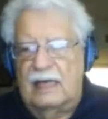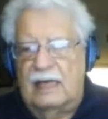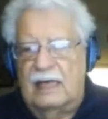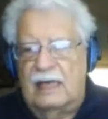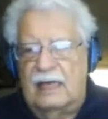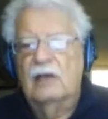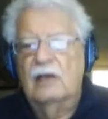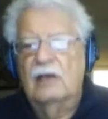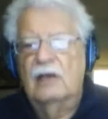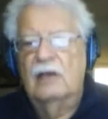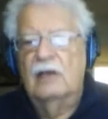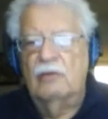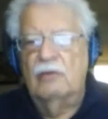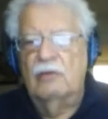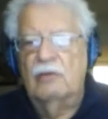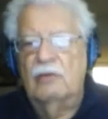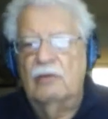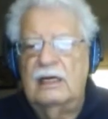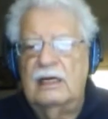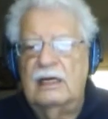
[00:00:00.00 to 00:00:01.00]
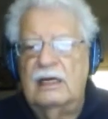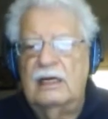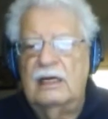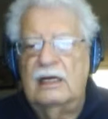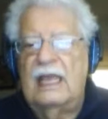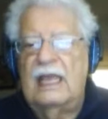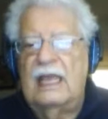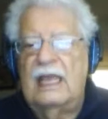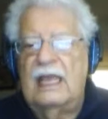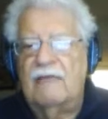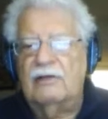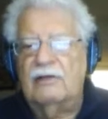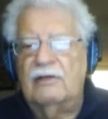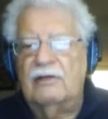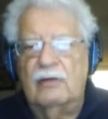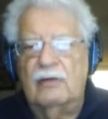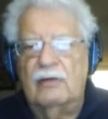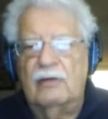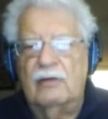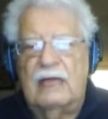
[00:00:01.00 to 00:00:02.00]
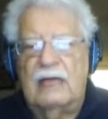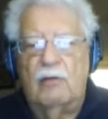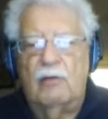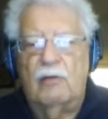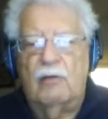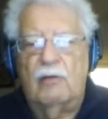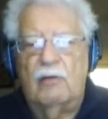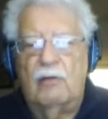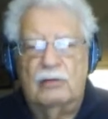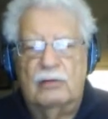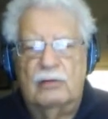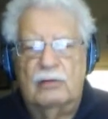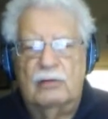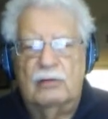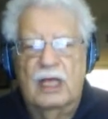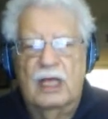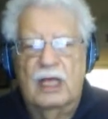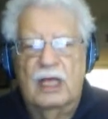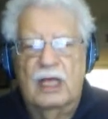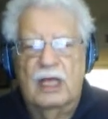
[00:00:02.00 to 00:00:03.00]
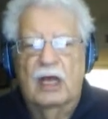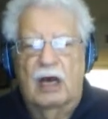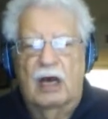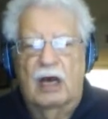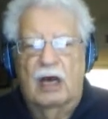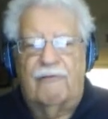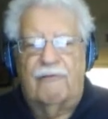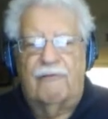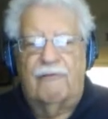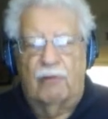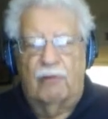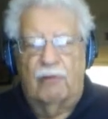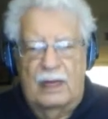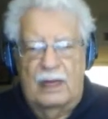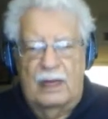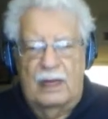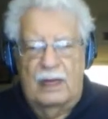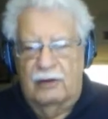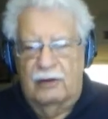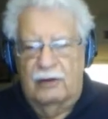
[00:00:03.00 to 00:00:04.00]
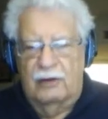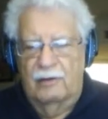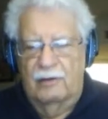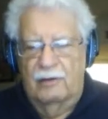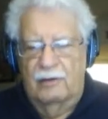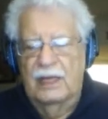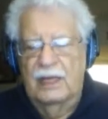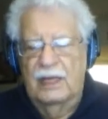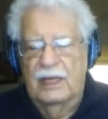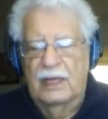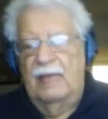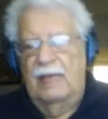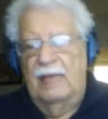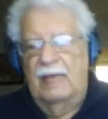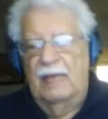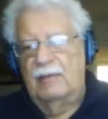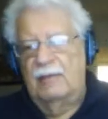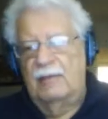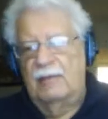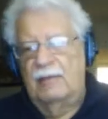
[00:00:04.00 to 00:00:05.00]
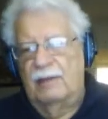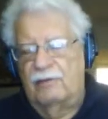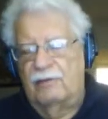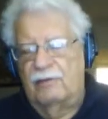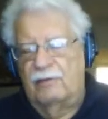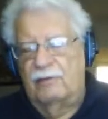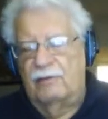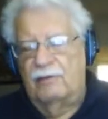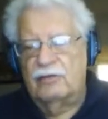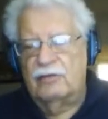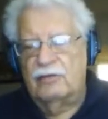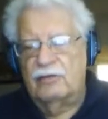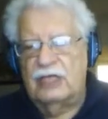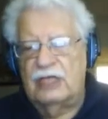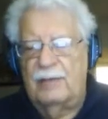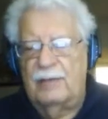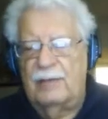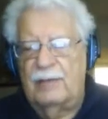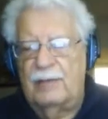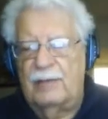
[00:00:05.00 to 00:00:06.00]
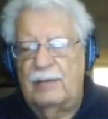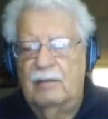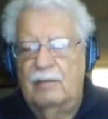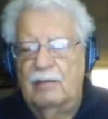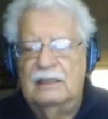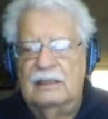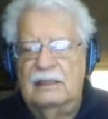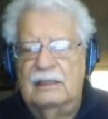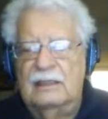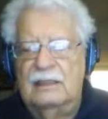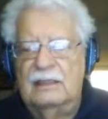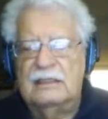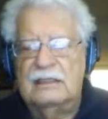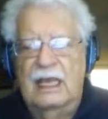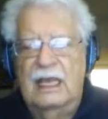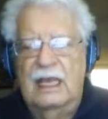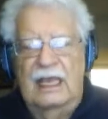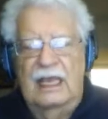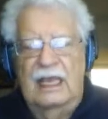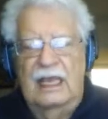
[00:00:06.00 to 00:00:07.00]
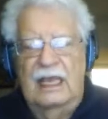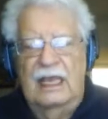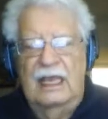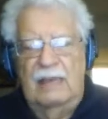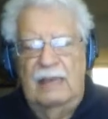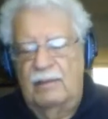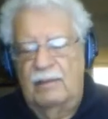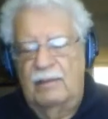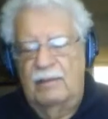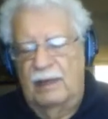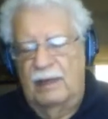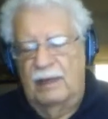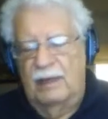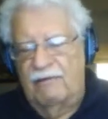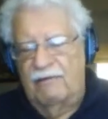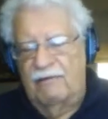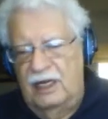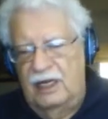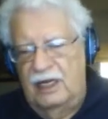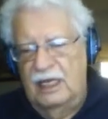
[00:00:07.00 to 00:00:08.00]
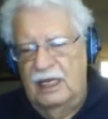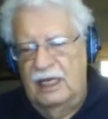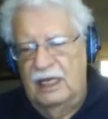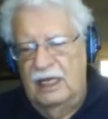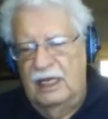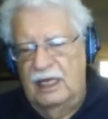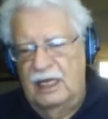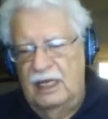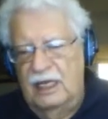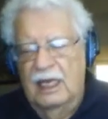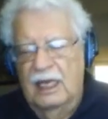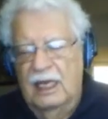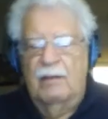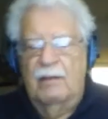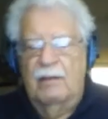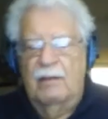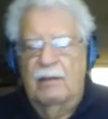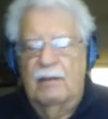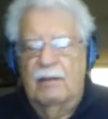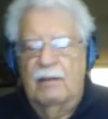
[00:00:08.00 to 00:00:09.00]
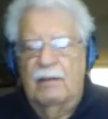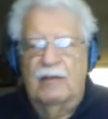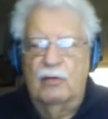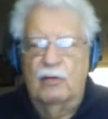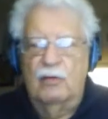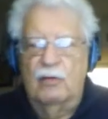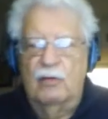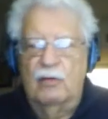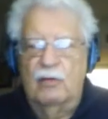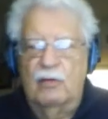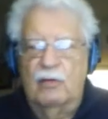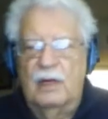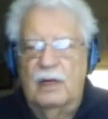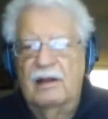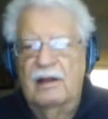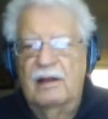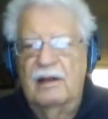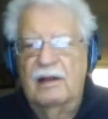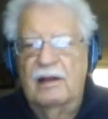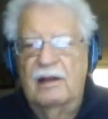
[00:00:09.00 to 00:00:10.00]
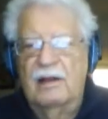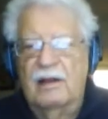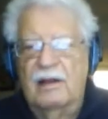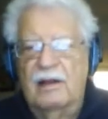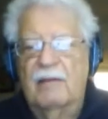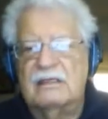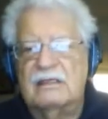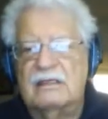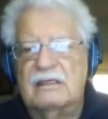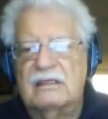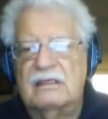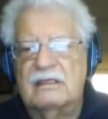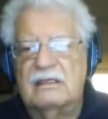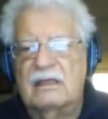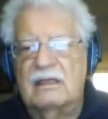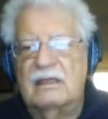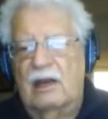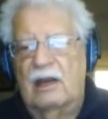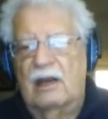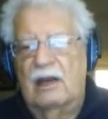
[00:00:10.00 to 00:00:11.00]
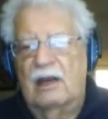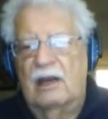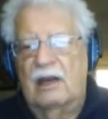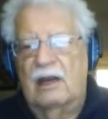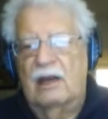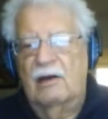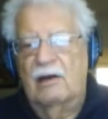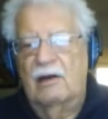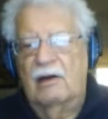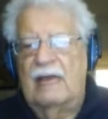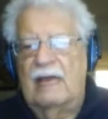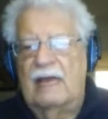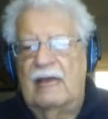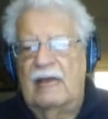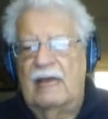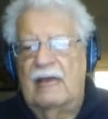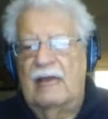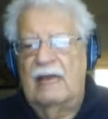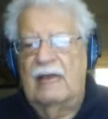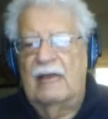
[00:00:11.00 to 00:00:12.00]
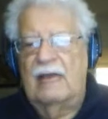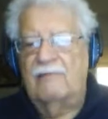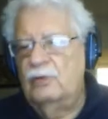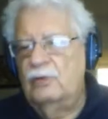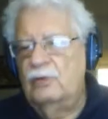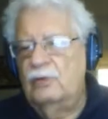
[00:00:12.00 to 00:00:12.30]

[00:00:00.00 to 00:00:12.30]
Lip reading: You're going to have to learn how to use a photo editor. It might be Photoshop Elements, it might be Affinity, it might be Luminar, but somewhere you have to